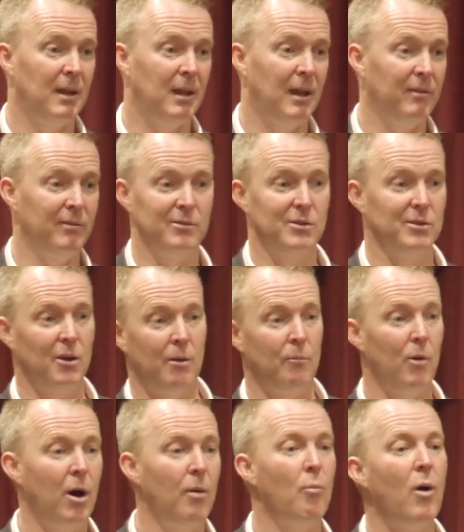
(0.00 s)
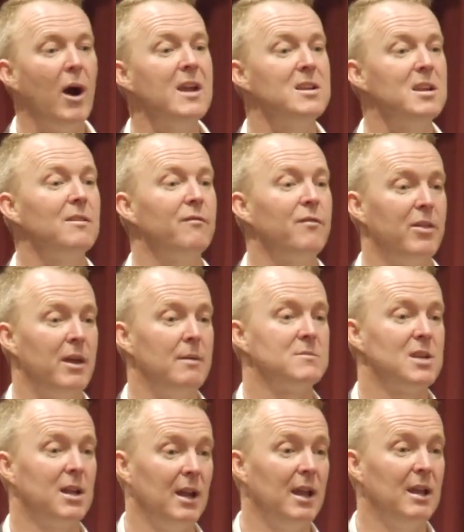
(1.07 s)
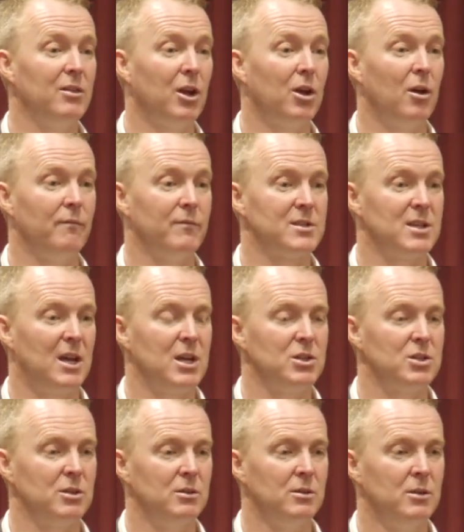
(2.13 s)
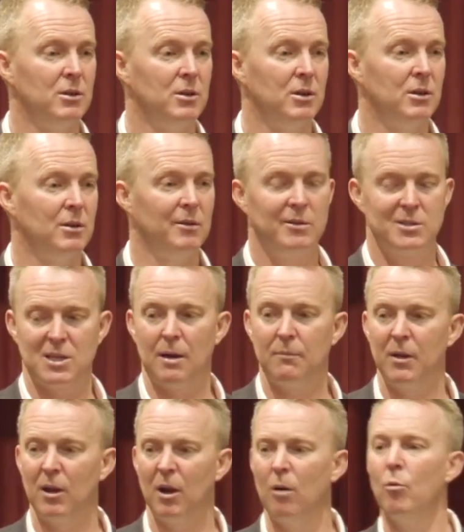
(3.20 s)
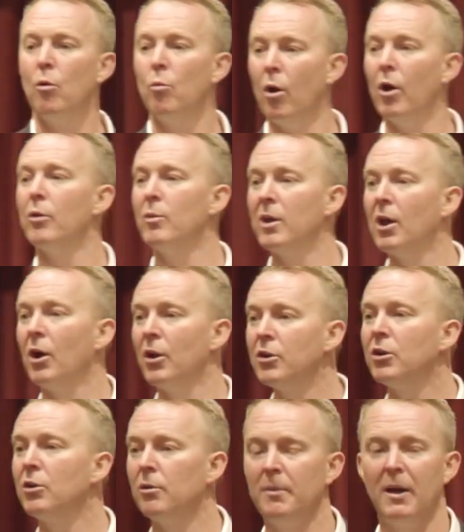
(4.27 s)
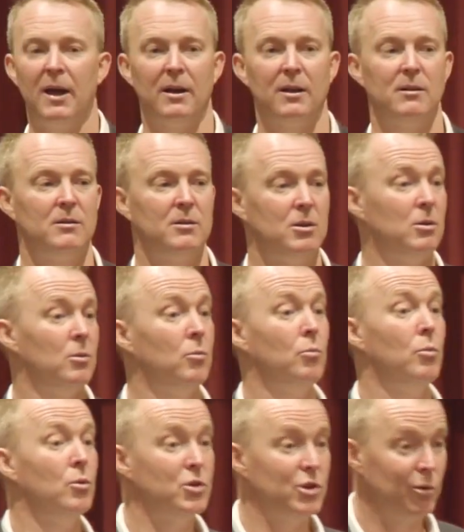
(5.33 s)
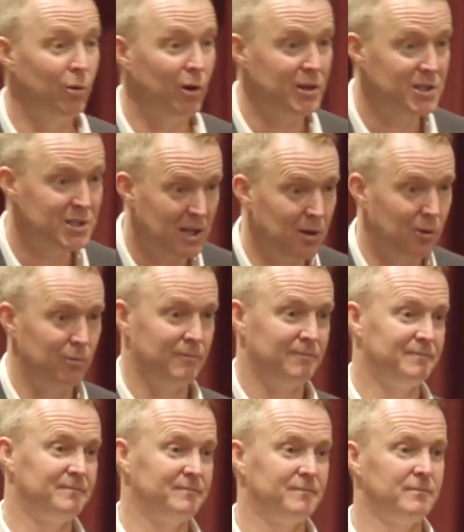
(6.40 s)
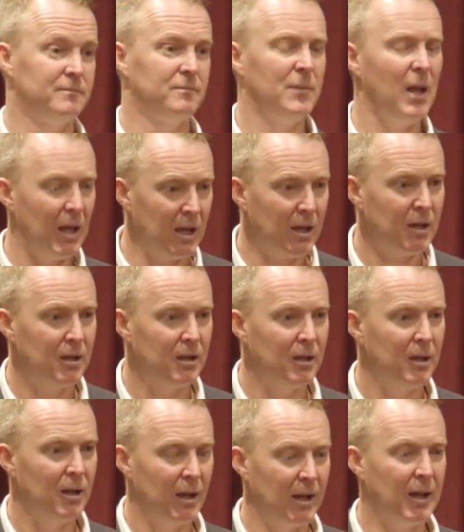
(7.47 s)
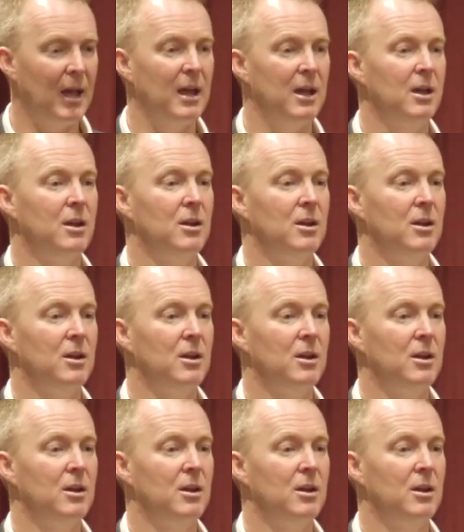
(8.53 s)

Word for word: And I'm, I'm waiting for them to lead the conversation. Something like, well, what are we going to do about it? Well, do you want to sell? Yeah, okay.